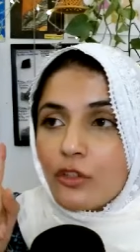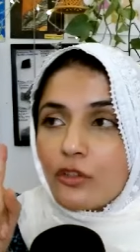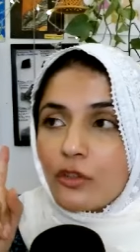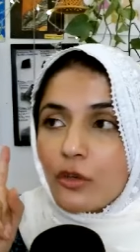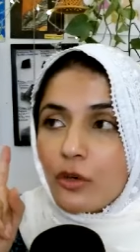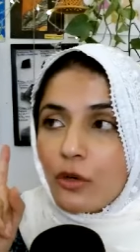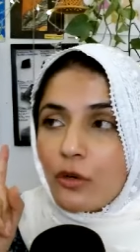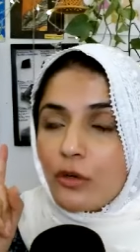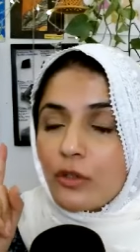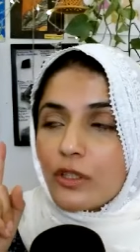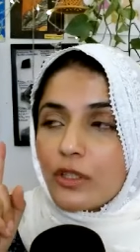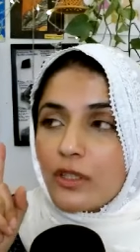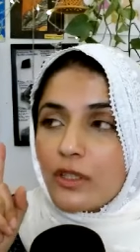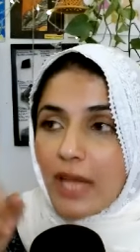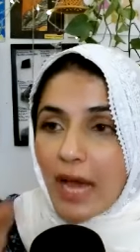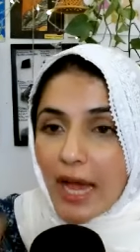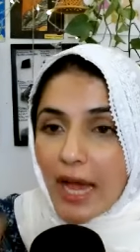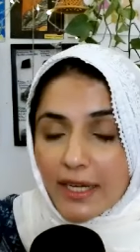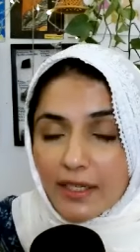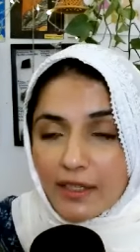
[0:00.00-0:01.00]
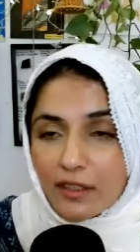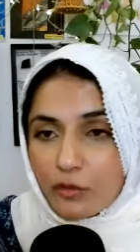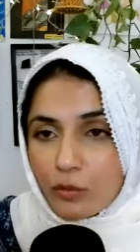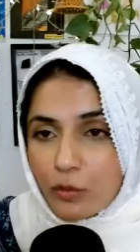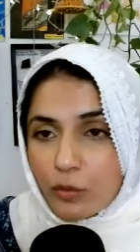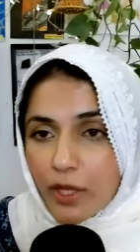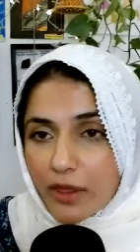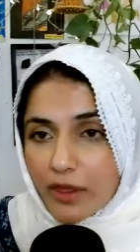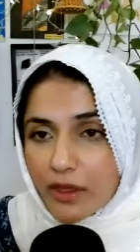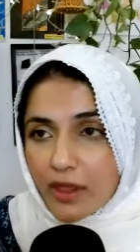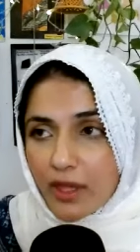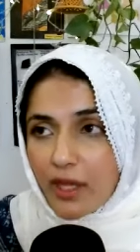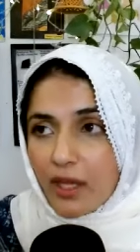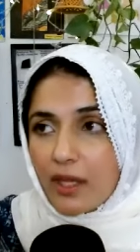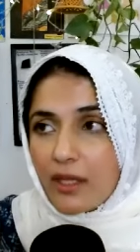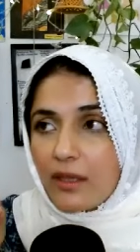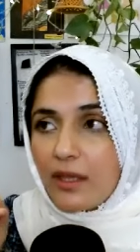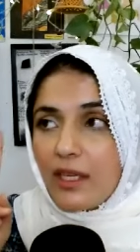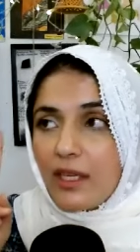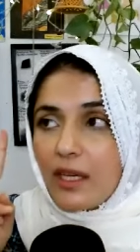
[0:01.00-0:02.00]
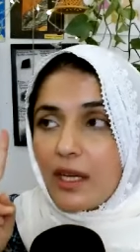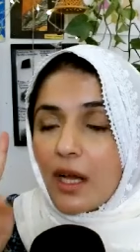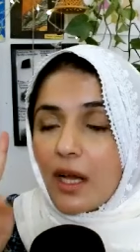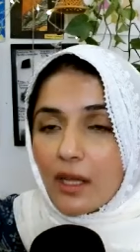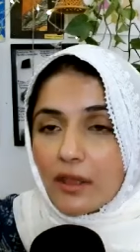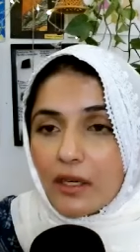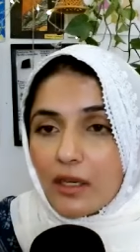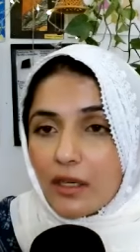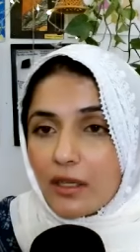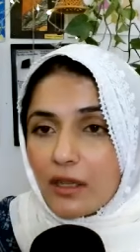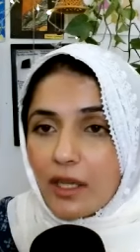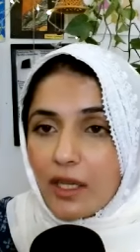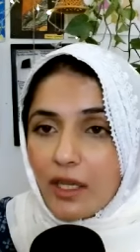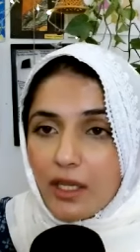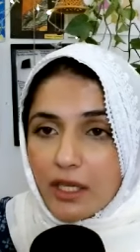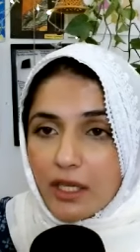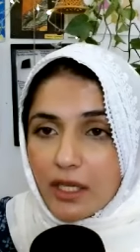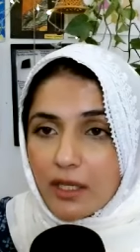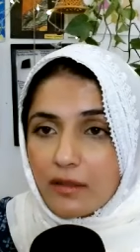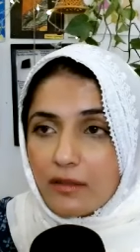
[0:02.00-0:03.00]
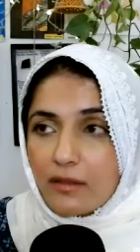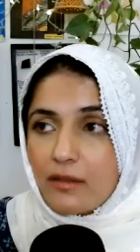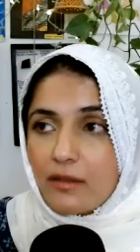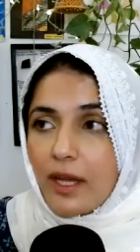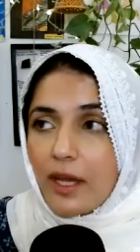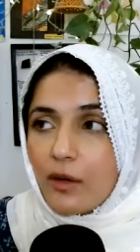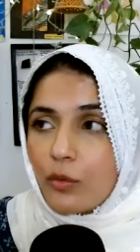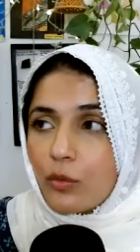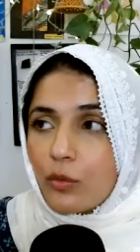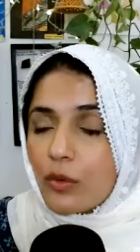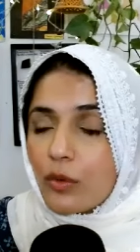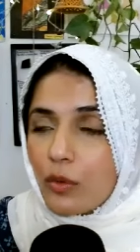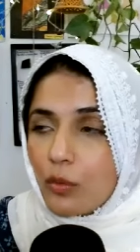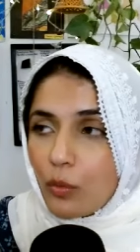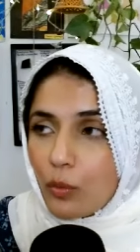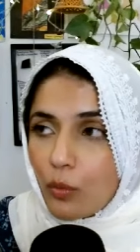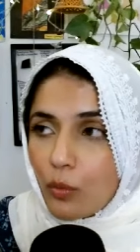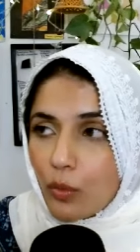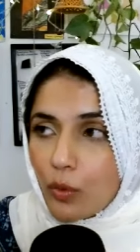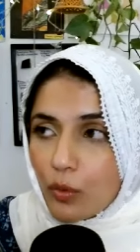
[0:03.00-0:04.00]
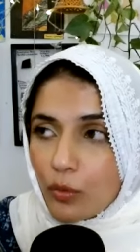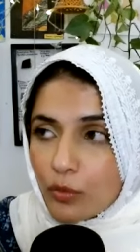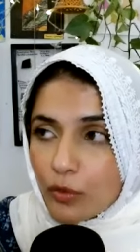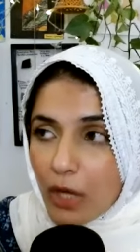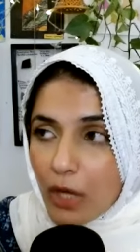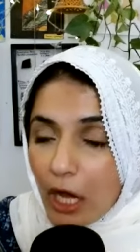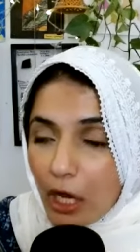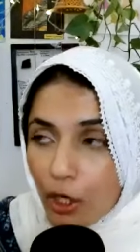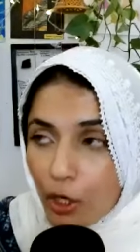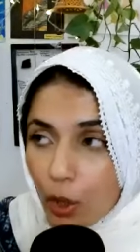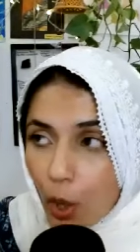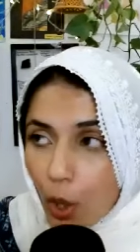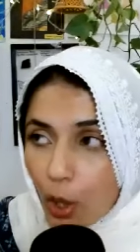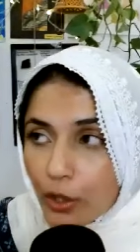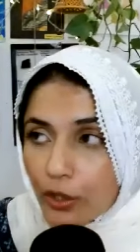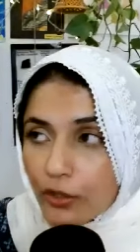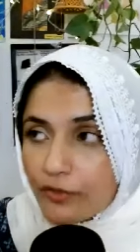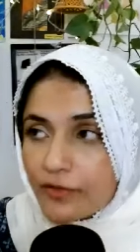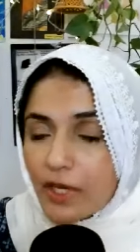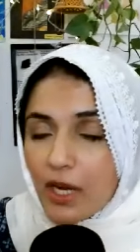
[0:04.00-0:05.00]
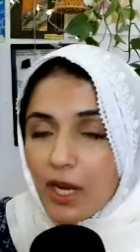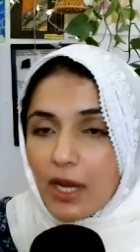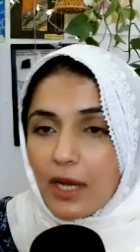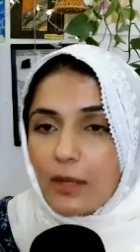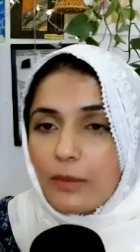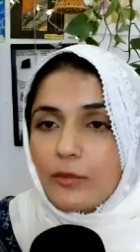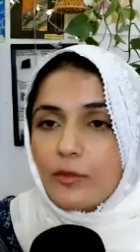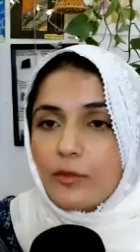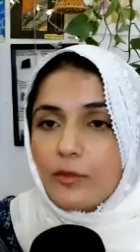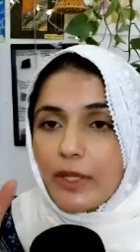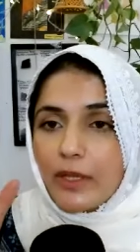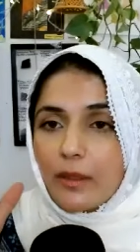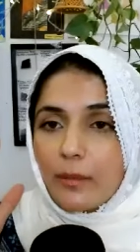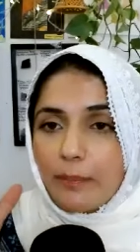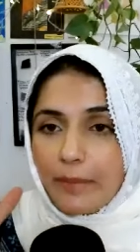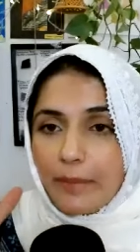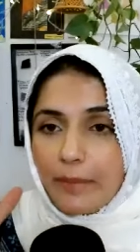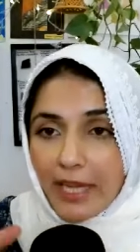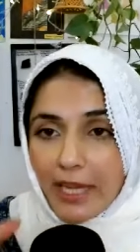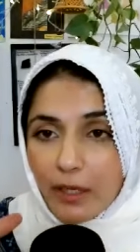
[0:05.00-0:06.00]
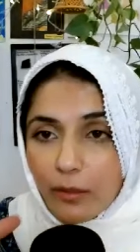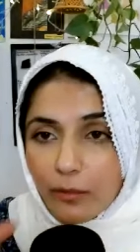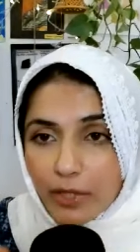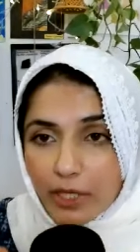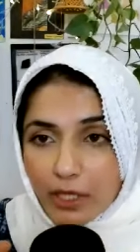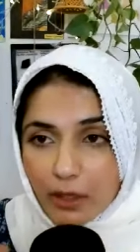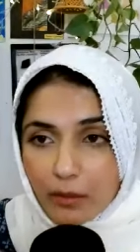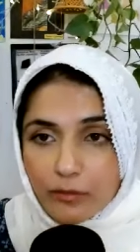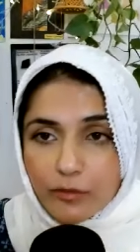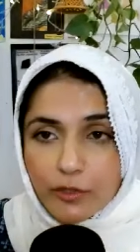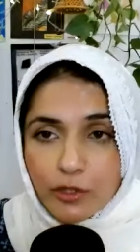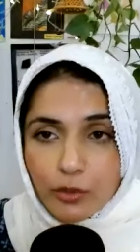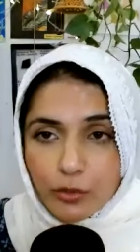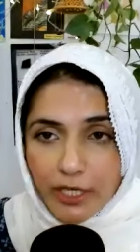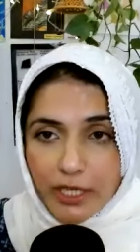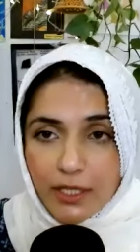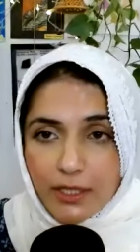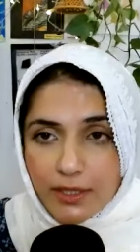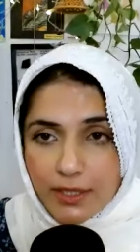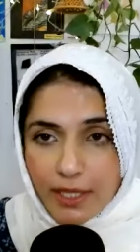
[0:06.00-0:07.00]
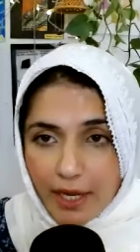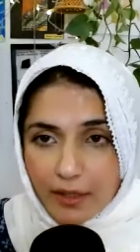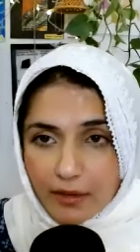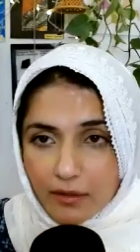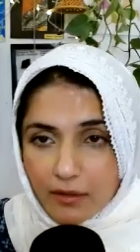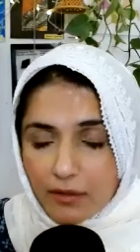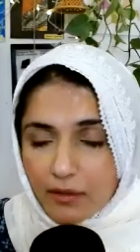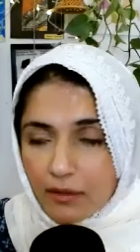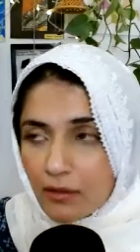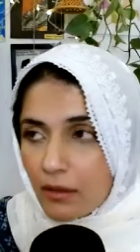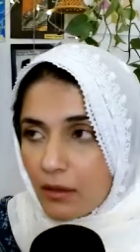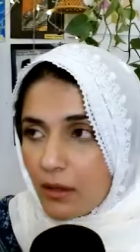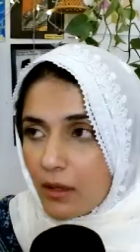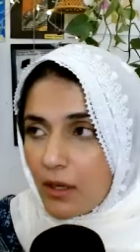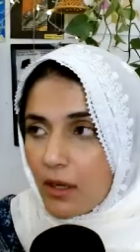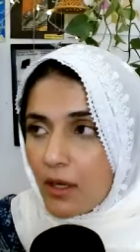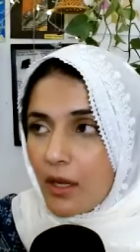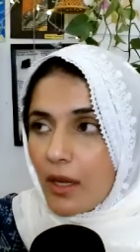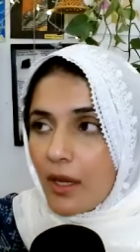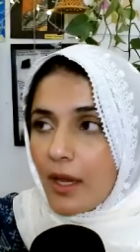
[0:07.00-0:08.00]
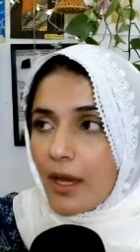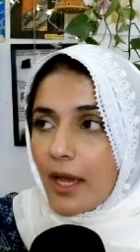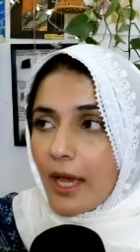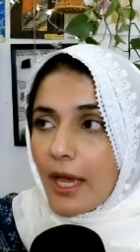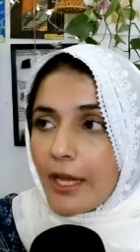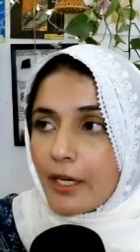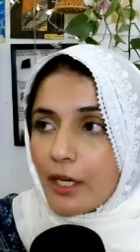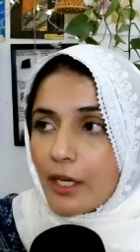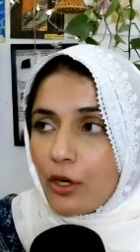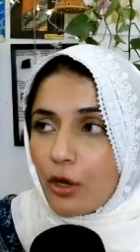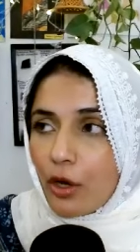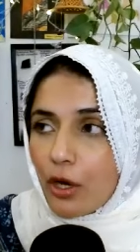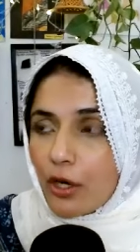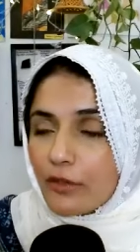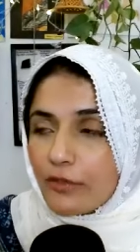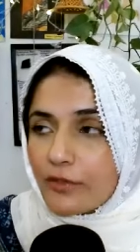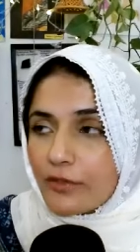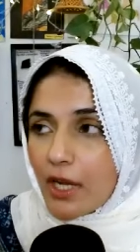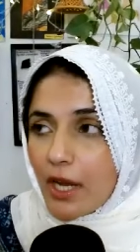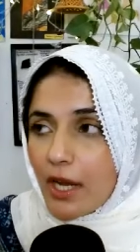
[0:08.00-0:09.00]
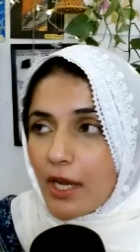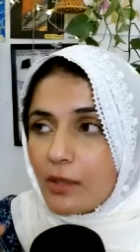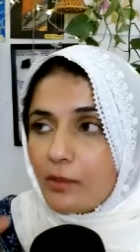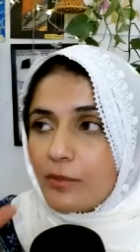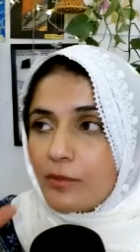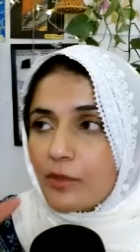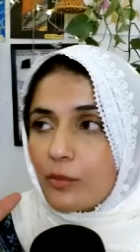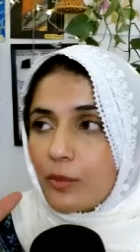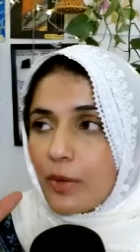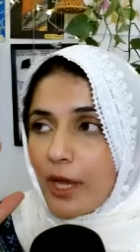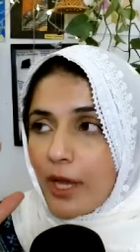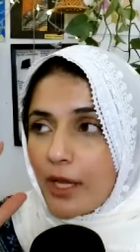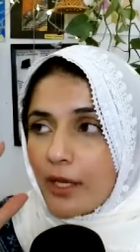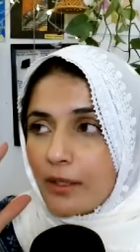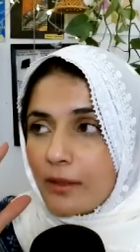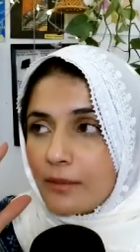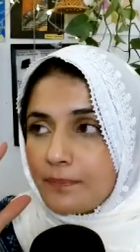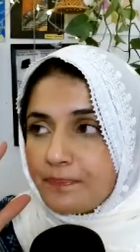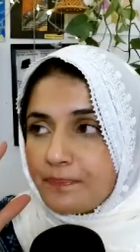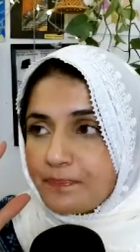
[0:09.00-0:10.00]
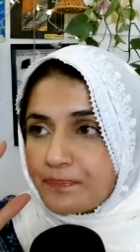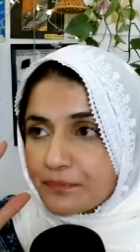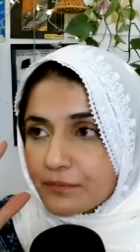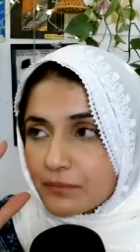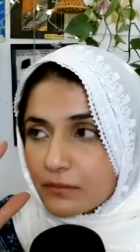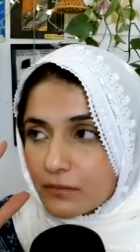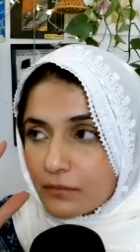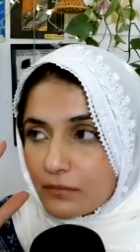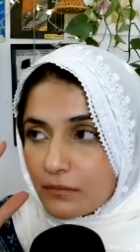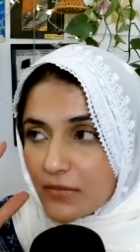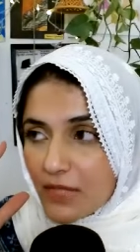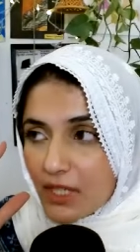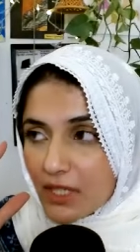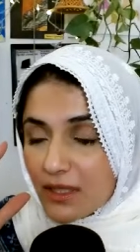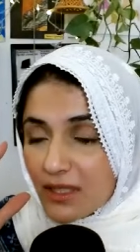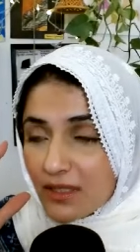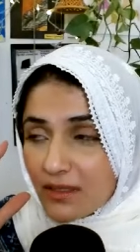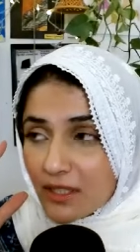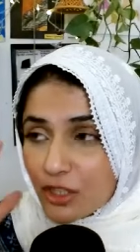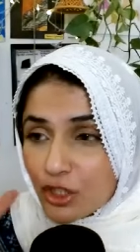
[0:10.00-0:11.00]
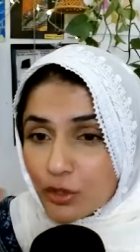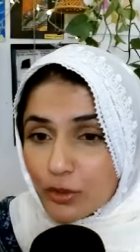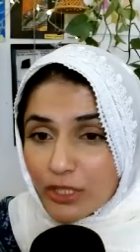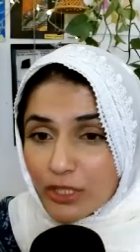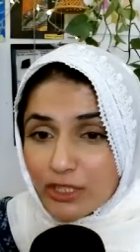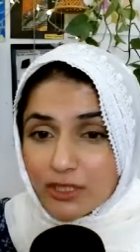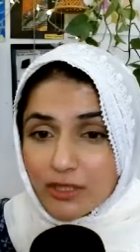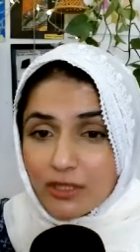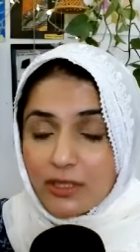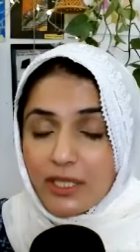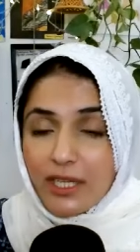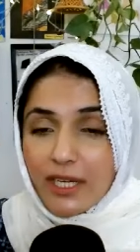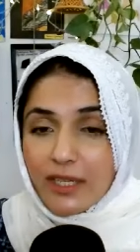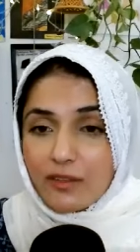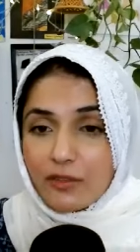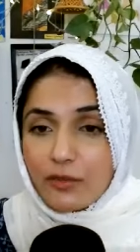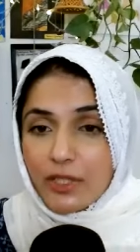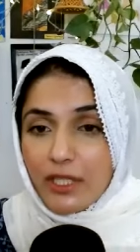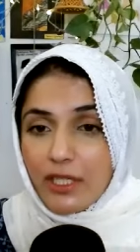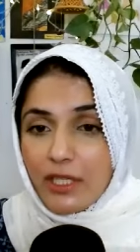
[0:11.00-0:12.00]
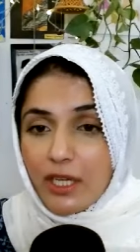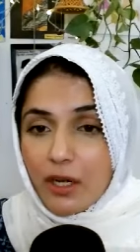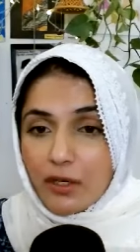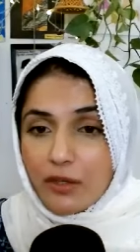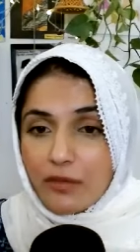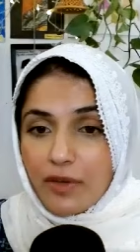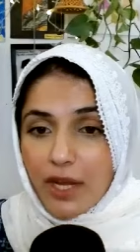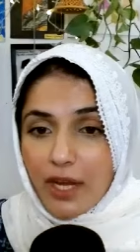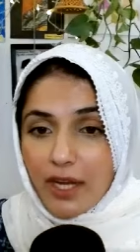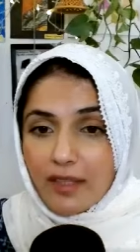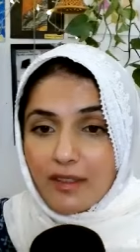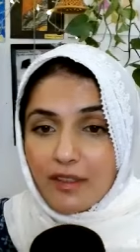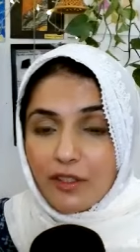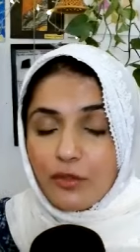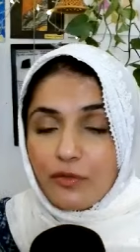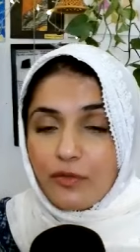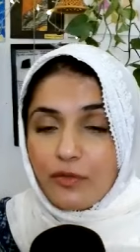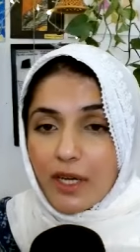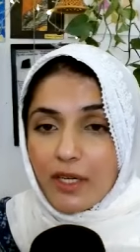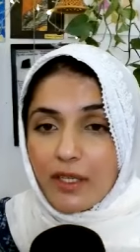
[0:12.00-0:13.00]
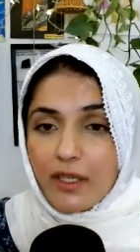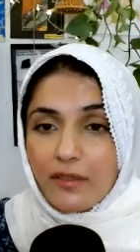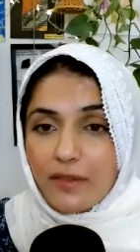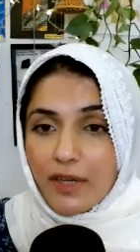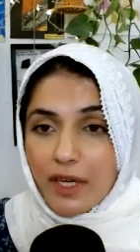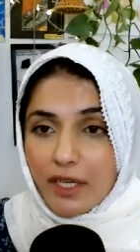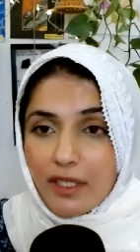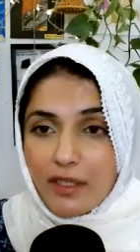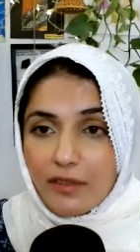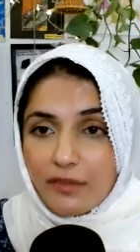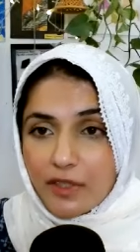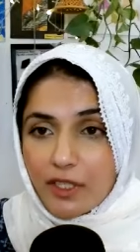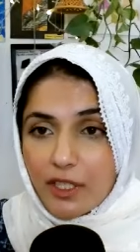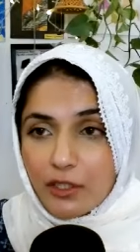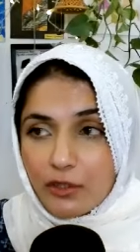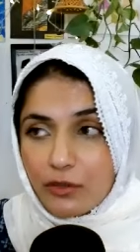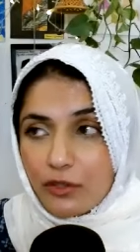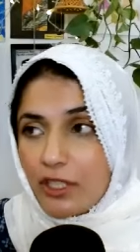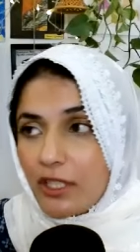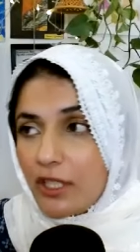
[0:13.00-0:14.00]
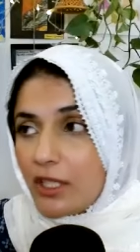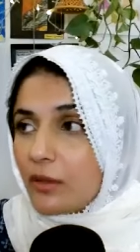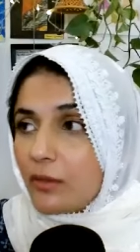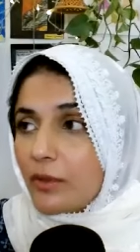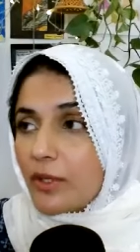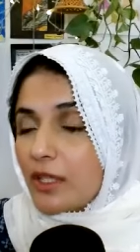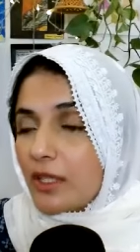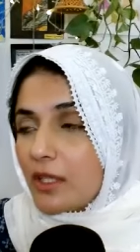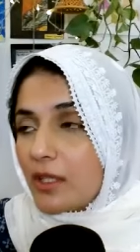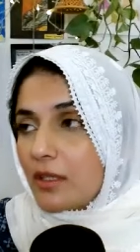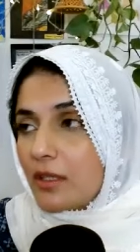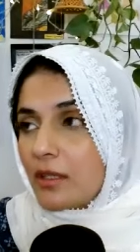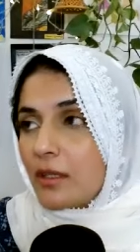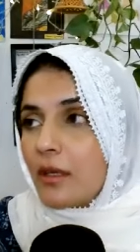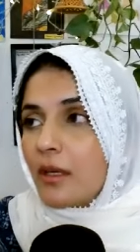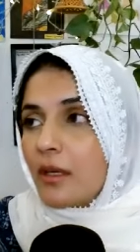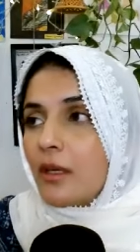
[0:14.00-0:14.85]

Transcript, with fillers: So that is one thing. The other thing is that a lot of times when the pain becomes too intense, and a lot of times when the situation gets really out of hand and you find it very difficult to deal with it,